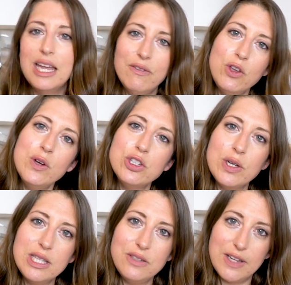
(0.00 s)
If you
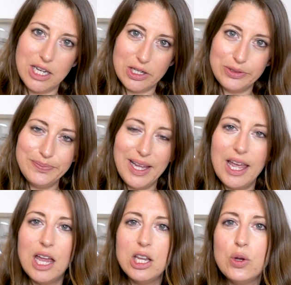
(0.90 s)
enjoyed this video
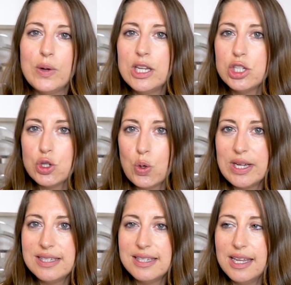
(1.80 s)
and you
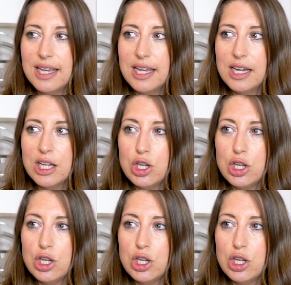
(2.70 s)
enjoy seeing